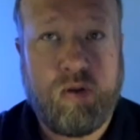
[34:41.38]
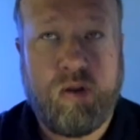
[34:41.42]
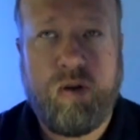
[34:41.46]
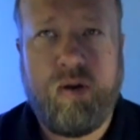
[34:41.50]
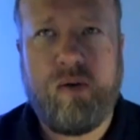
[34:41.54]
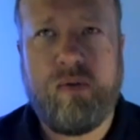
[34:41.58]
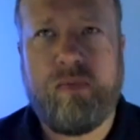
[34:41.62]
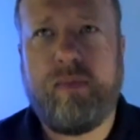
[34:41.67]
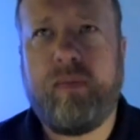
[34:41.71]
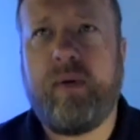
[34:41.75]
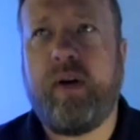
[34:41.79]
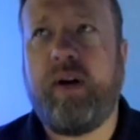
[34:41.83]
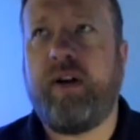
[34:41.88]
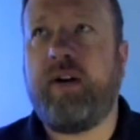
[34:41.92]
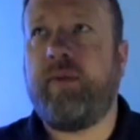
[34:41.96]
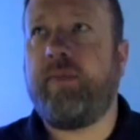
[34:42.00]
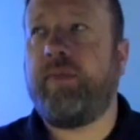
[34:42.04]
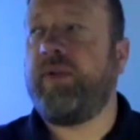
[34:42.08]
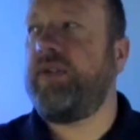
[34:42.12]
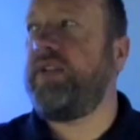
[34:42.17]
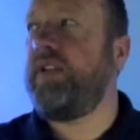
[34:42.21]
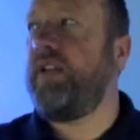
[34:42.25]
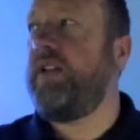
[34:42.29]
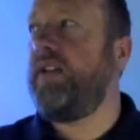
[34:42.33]
Oh,
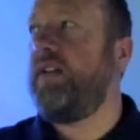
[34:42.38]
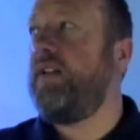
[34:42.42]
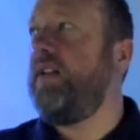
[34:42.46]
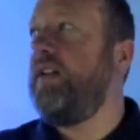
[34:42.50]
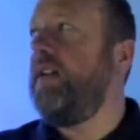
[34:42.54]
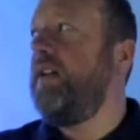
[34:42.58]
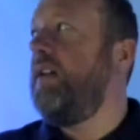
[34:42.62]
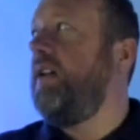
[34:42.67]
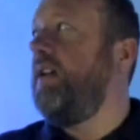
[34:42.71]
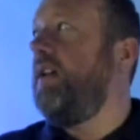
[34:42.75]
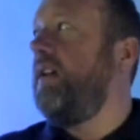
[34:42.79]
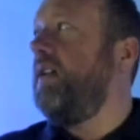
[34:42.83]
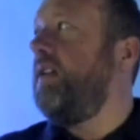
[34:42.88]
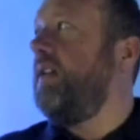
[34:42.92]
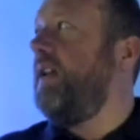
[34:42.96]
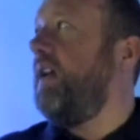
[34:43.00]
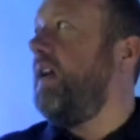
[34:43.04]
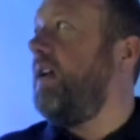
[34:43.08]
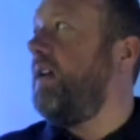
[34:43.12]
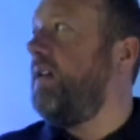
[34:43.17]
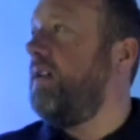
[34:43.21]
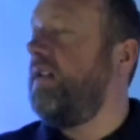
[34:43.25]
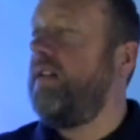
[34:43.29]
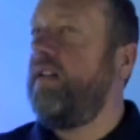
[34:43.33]
100%.
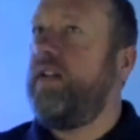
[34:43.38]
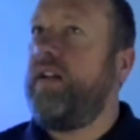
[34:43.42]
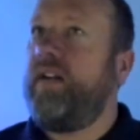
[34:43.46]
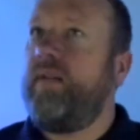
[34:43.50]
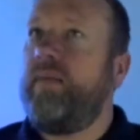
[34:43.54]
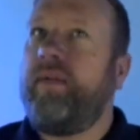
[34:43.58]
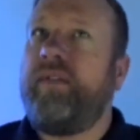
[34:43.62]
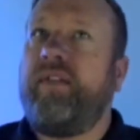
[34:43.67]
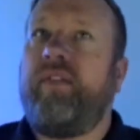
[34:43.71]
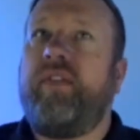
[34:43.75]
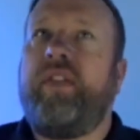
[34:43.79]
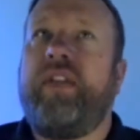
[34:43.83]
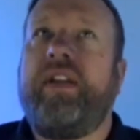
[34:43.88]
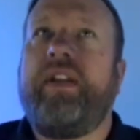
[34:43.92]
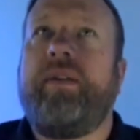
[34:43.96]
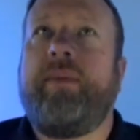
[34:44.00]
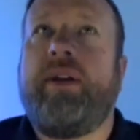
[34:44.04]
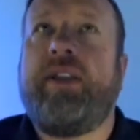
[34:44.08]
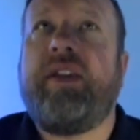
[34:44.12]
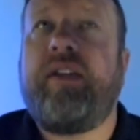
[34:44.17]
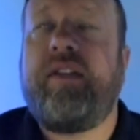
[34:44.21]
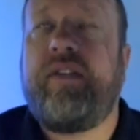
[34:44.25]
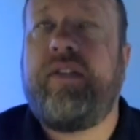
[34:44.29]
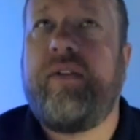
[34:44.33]
Yeah. And I mean, you think
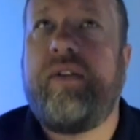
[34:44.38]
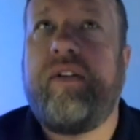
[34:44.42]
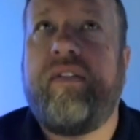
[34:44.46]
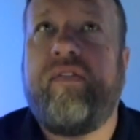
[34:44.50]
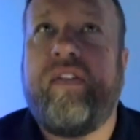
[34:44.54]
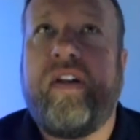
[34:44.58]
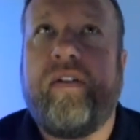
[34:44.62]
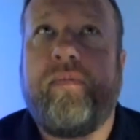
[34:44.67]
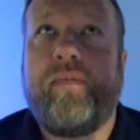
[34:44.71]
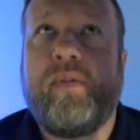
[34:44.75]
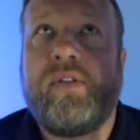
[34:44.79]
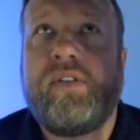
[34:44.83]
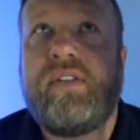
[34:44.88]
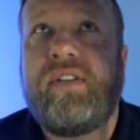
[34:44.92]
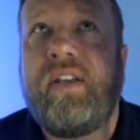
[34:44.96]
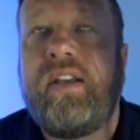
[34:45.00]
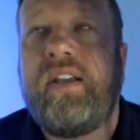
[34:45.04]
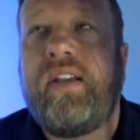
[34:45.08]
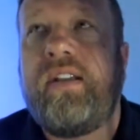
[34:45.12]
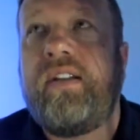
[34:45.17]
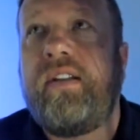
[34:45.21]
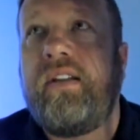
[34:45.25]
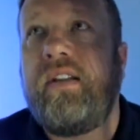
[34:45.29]
about that 35%,